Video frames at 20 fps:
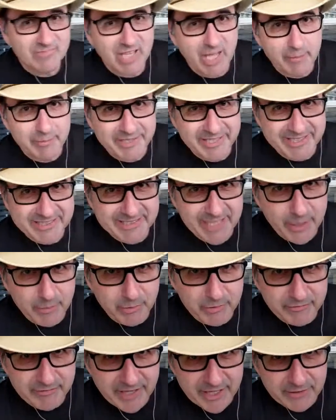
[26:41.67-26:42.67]
I'm a
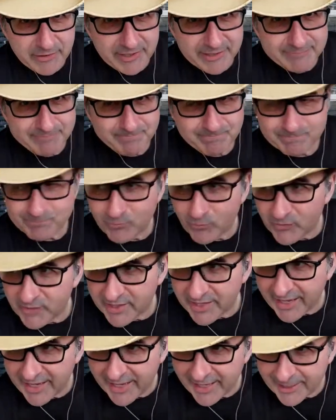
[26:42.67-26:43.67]
disabled veteran,
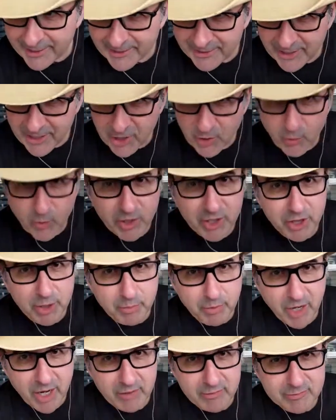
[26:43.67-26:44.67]
and one of the
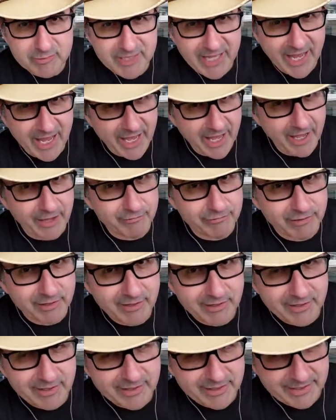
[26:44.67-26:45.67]
problems I have
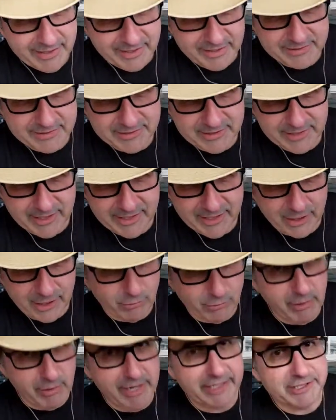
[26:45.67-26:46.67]
is I got a
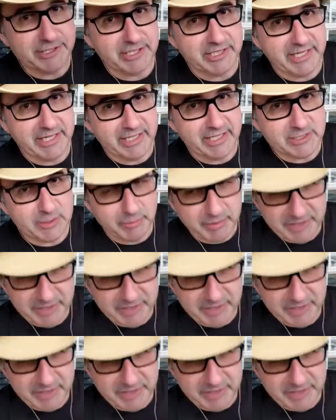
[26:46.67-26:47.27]
raging case